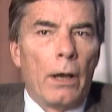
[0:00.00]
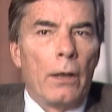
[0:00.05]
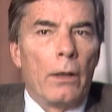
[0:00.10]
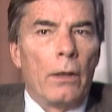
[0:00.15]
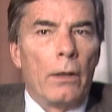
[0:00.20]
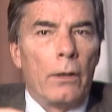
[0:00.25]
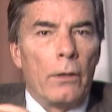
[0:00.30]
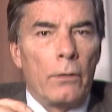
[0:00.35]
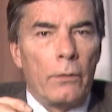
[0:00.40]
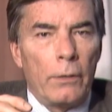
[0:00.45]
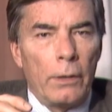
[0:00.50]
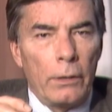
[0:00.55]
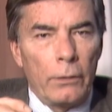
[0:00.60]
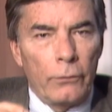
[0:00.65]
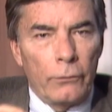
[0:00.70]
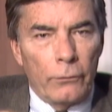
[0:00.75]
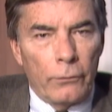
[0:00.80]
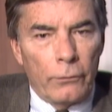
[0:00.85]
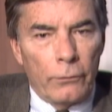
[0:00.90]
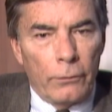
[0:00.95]

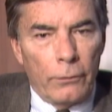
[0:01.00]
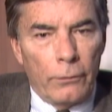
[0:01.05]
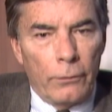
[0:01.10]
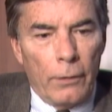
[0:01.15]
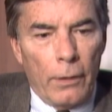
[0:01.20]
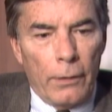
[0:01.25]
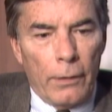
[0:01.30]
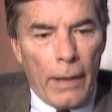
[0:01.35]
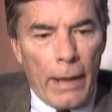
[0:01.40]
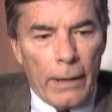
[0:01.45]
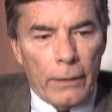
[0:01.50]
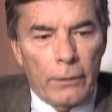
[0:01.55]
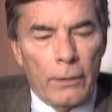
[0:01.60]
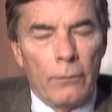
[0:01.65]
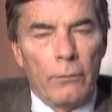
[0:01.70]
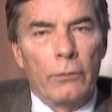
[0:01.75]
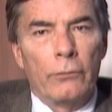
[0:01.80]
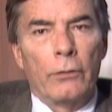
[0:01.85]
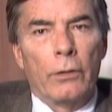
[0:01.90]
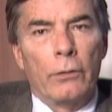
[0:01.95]
These
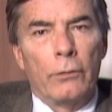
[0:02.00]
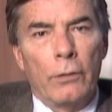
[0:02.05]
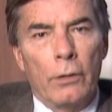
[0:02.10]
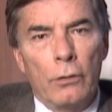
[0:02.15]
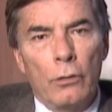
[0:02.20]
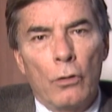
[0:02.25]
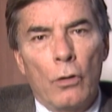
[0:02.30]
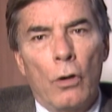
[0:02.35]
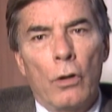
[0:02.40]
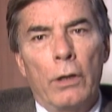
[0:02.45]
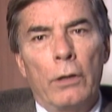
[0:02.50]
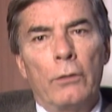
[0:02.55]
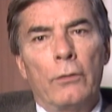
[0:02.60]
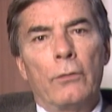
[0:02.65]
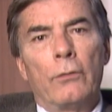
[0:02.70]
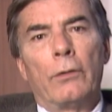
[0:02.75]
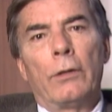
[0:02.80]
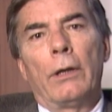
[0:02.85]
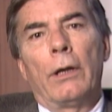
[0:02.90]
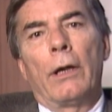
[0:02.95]
activities continued on
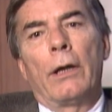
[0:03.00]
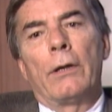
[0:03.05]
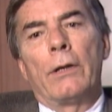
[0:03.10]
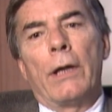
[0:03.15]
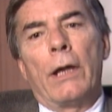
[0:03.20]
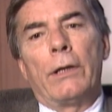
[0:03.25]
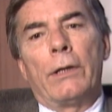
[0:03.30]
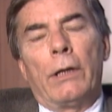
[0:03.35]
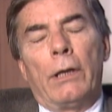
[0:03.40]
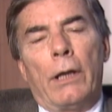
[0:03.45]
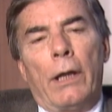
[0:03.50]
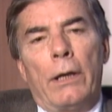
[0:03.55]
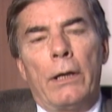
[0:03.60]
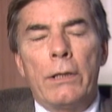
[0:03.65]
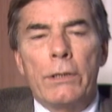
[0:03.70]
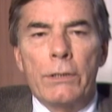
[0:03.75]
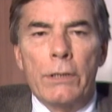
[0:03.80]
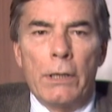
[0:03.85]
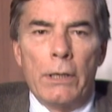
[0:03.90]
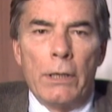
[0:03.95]
into the 1980s,